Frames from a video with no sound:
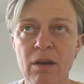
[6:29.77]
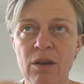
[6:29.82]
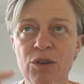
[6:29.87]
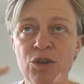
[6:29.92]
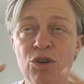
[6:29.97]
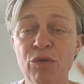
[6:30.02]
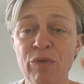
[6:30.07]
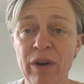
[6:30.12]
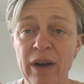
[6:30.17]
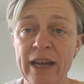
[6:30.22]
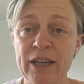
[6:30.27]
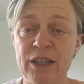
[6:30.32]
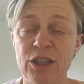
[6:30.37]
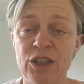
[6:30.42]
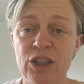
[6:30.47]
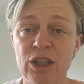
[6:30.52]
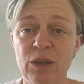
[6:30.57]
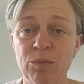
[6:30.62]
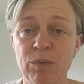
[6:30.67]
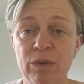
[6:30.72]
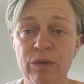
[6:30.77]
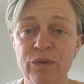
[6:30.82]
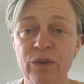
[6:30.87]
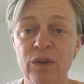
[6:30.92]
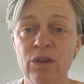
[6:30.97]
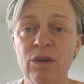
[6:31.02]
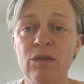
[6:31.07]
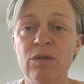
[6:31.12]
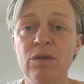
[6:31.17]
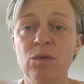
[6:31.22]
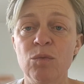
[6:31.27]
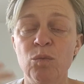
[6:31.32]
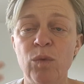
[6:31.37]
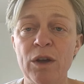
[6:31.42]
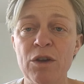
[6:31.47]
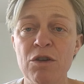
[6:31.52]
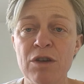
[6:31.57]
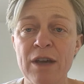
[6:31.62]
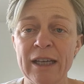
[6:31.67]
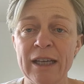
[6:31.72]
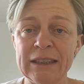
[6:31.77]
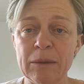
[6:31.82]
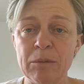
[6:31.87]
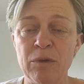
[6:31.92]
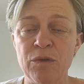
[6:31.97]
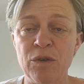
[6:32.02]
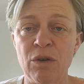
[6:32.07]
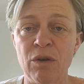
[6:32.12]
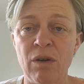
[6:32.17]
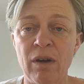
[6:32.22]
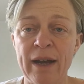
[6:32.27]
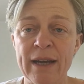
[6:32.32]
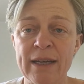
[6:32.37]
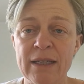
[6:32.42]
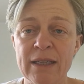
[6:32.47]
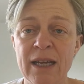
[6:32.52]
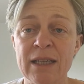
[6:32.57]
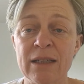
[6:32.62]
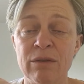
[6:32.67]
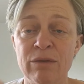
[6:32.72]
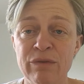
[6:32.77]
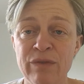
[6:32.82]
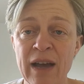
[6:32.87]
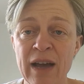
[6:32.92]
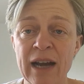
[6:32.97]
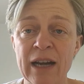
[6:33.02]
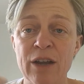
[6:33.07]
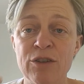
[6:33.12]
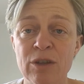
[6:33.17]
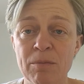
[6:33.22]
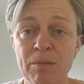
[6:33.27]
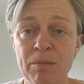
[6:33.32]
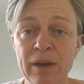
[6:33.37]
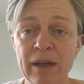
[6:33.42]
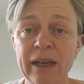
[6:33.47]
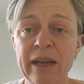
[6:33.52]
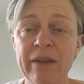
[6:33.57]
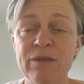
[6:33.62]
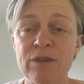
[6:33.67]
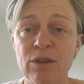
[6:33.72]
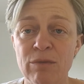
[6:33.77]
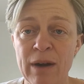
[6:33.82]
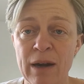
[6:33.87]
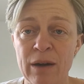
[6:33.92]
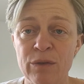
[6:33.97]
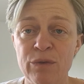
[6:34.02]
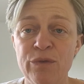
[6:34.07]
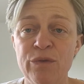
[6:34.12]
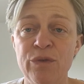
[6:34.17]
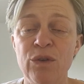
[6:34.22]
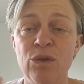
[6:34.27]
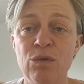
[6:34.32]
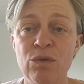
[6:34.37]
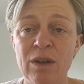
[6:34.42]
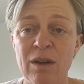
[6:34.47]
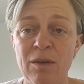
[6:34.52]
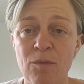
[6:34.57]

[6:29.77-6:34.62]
your relationship with food, where you get some of your ideas and values and beliefs around food